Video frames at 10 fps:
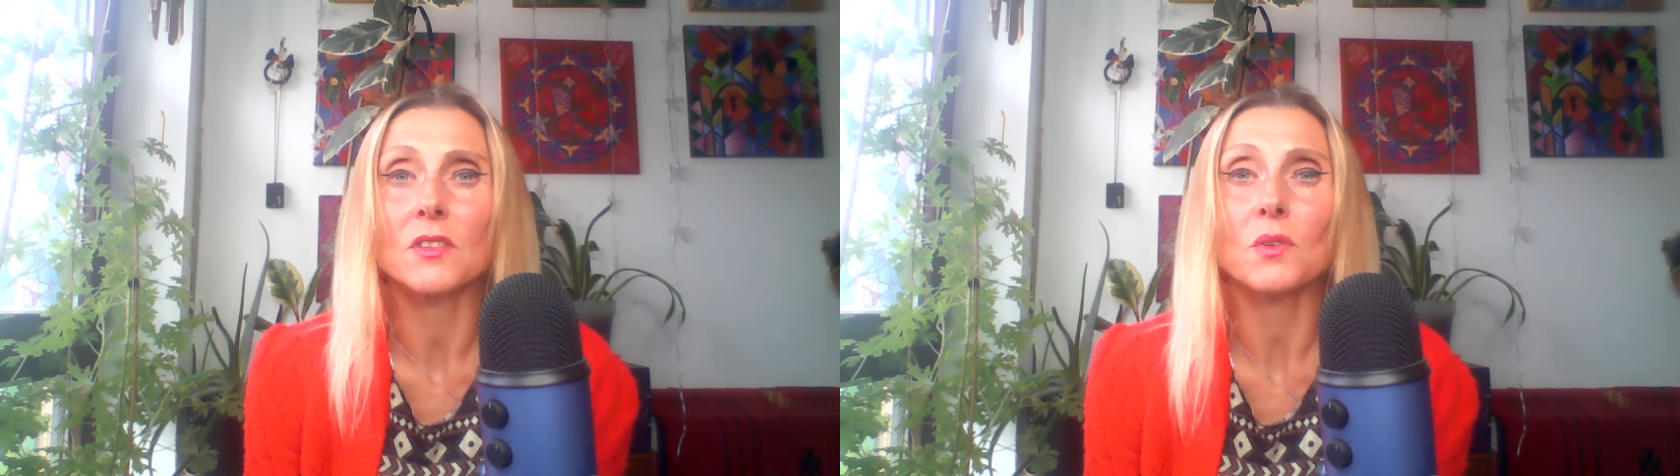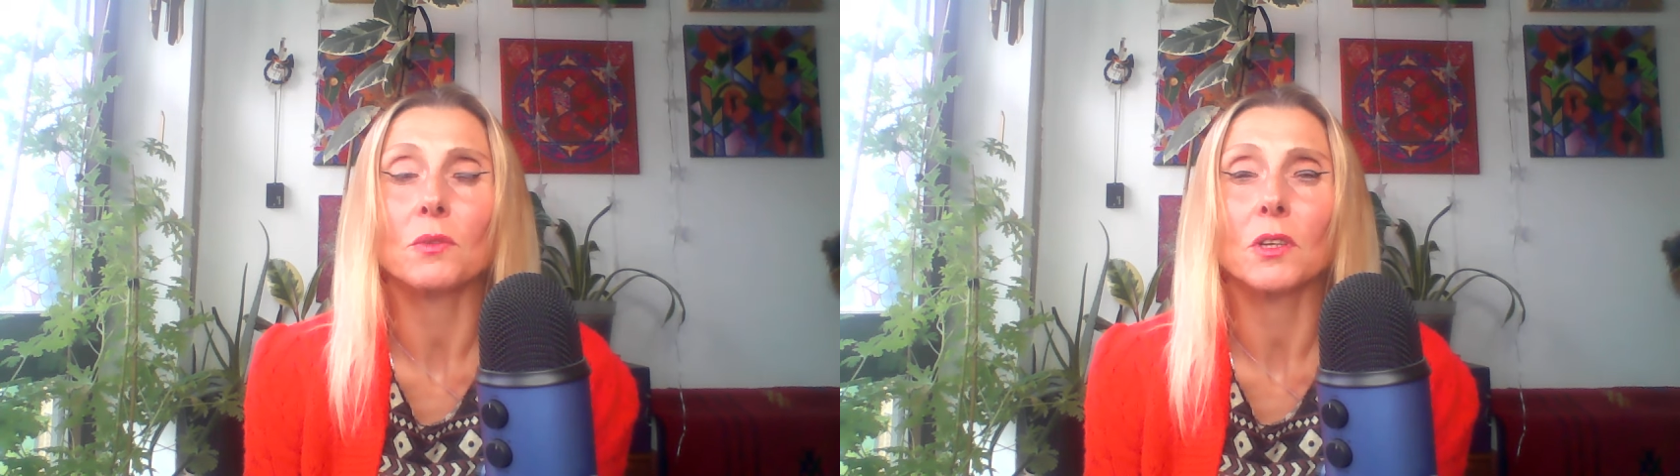
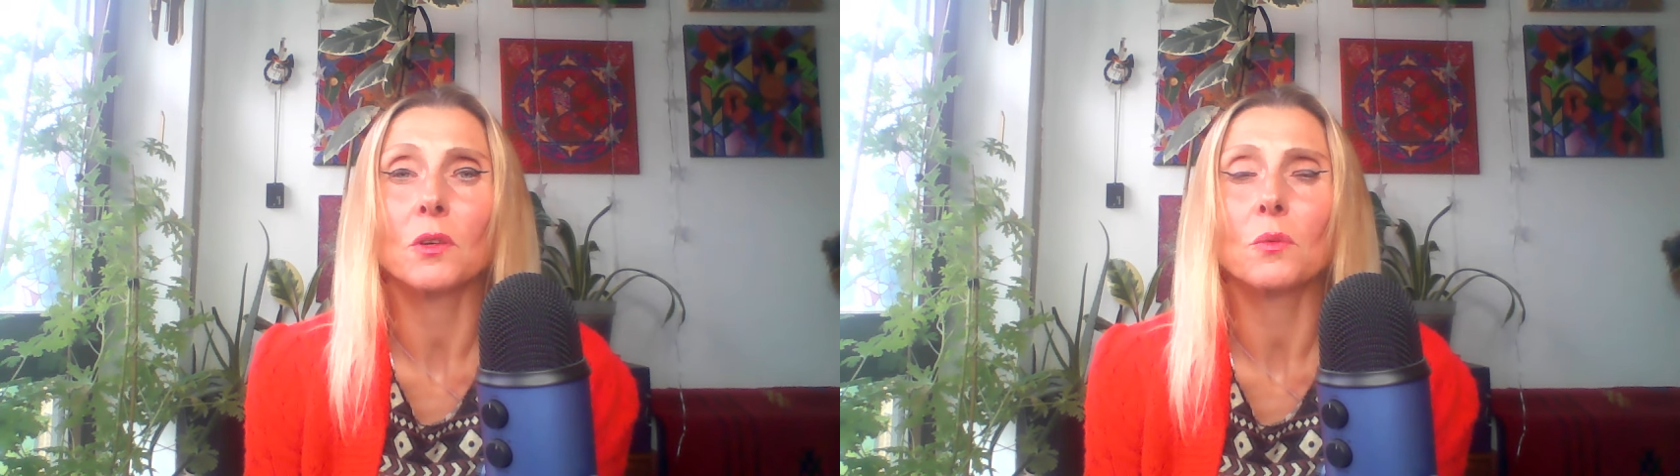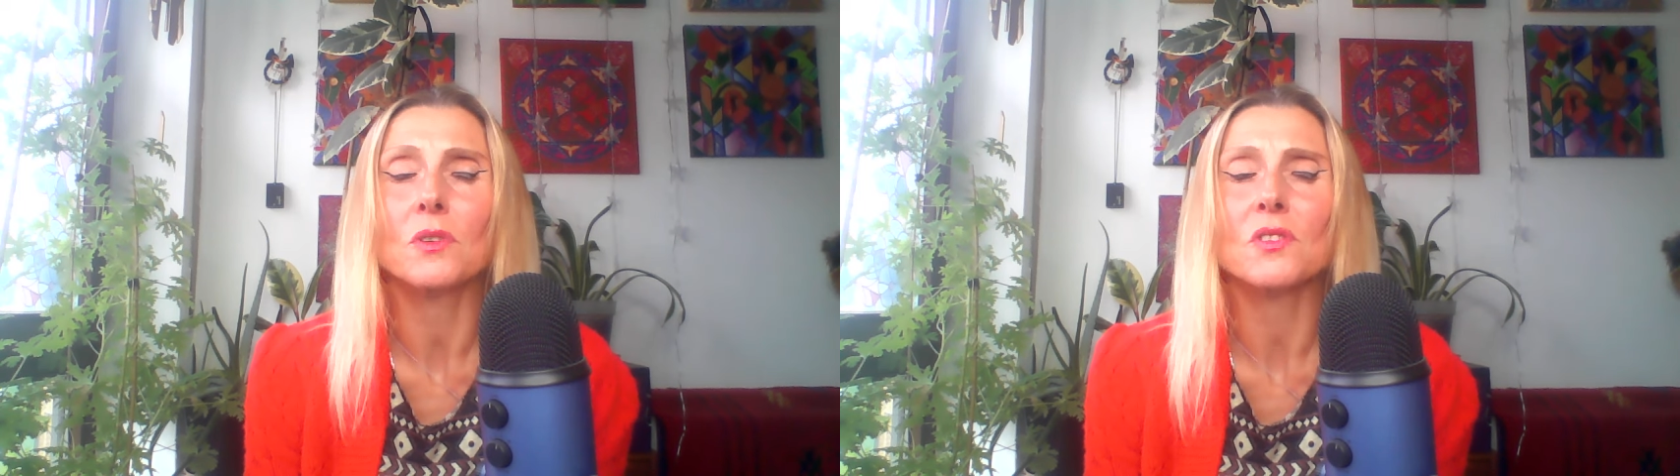So the
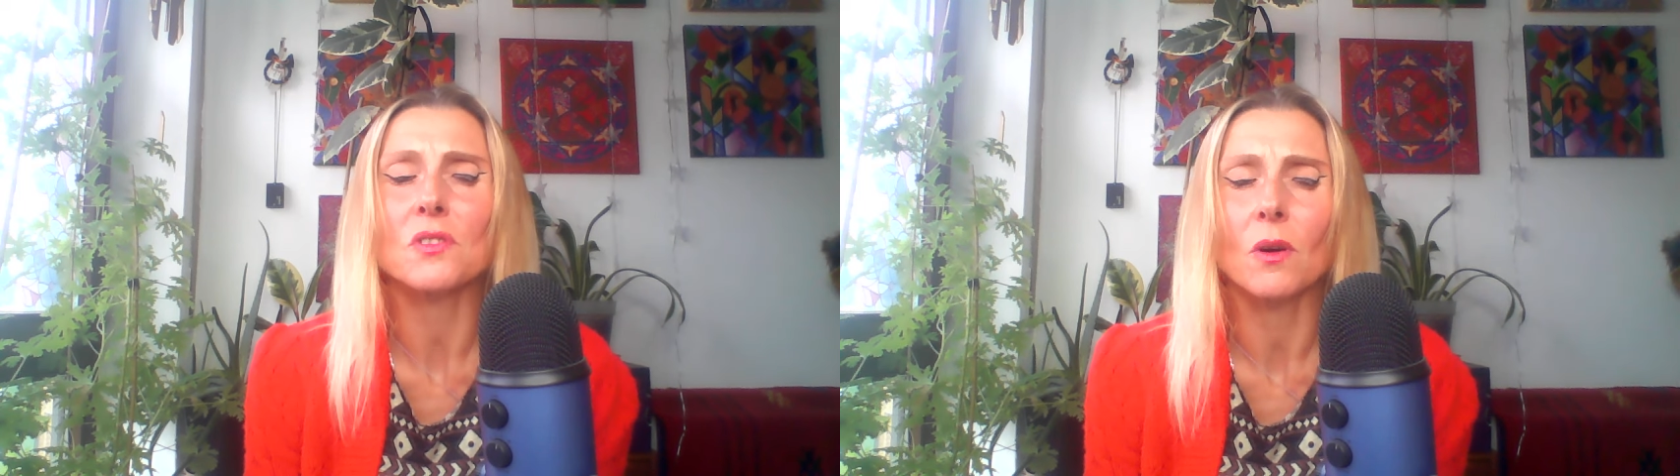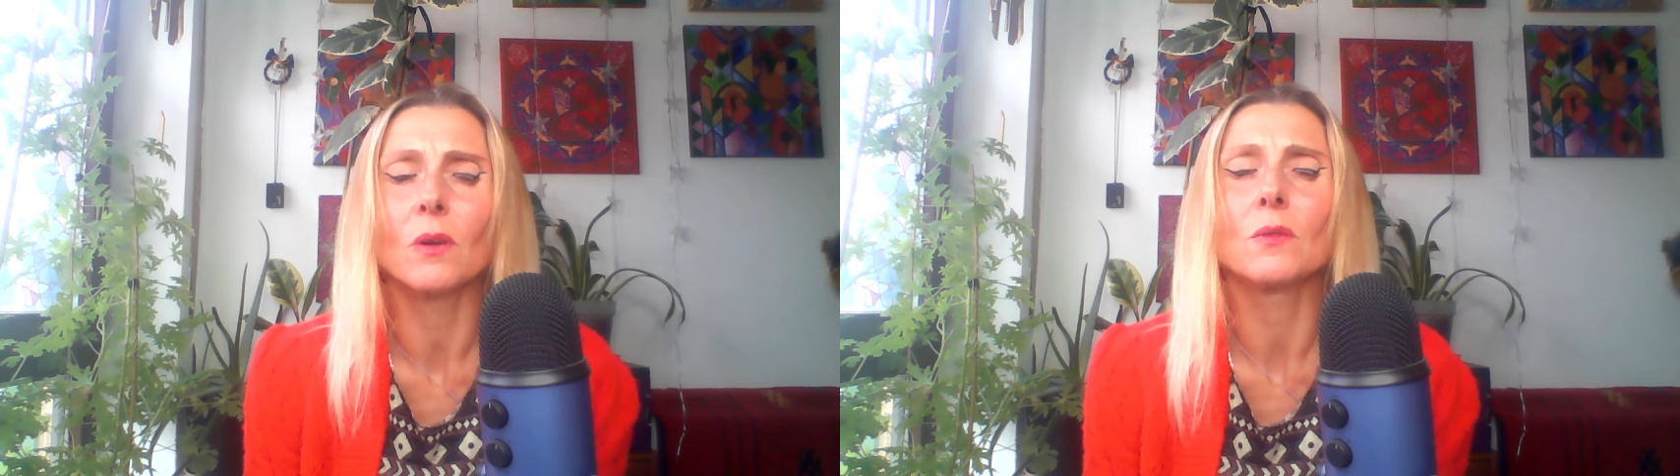queue was
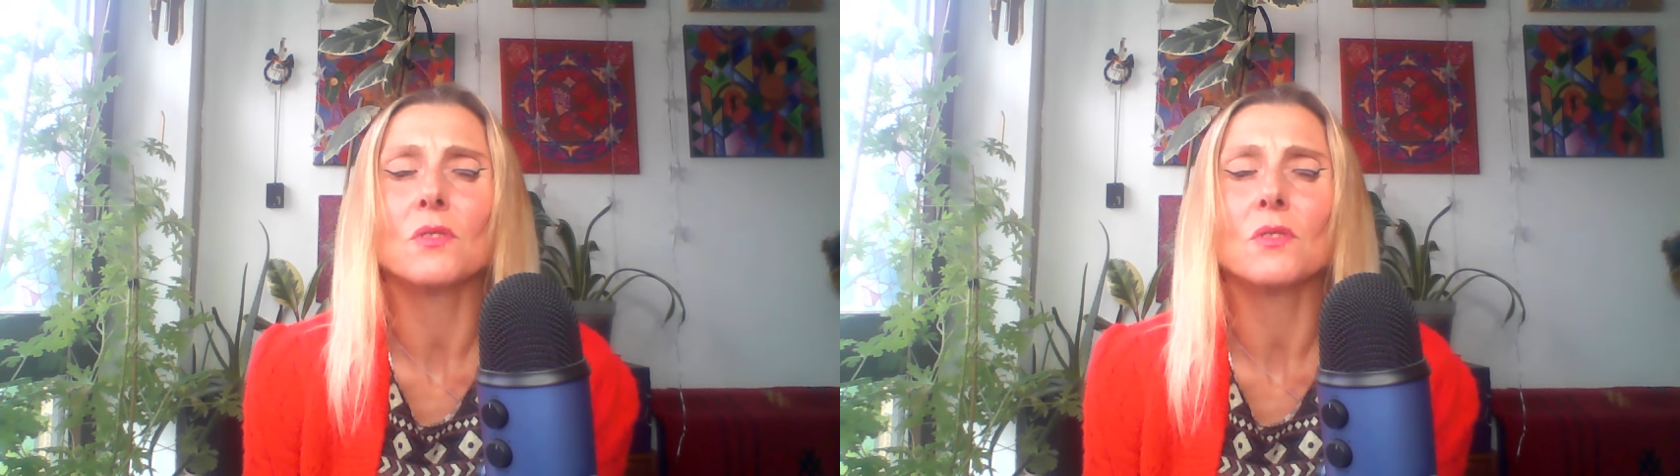so,